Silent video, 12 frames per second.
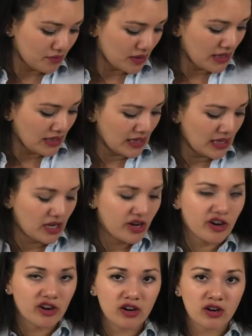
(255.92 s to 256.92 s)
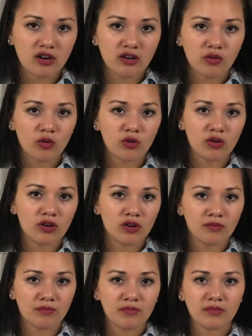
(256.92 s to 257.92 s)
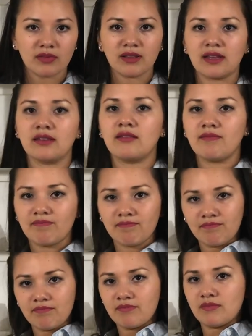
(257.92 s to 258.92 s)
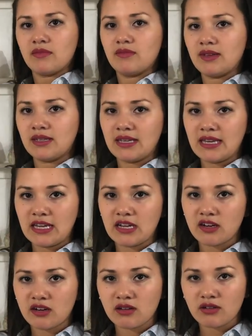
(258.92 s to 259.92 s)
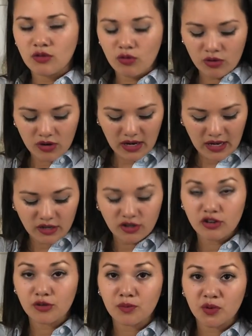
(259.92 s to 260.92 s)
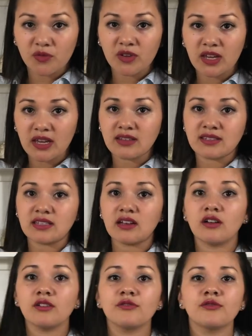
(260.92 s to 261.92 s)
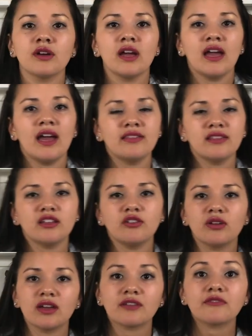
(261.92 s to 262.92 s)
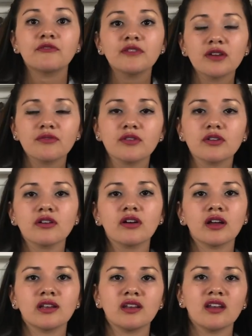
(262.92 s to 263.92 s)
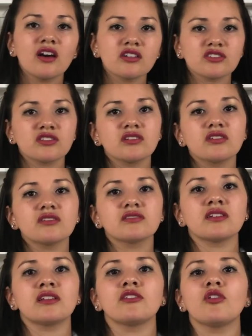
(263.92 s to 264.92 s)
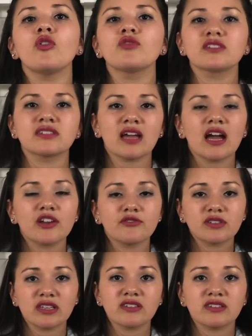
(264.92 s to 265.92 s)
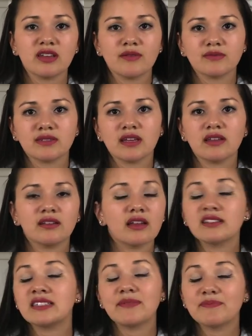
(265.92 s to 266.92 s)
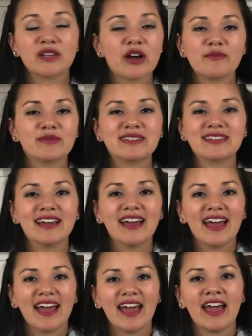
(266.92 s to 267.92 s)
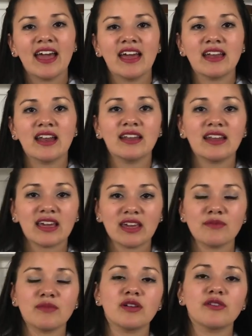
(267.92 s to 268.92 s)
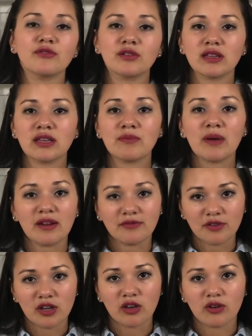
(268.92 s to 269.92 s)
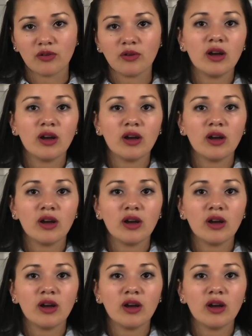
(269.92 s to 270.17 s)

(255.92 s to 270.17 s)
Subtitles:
in here, or like in here, or in your booby itself, and then you get fever and nauseous and all this kind of symptoms, and that can be really bad for you.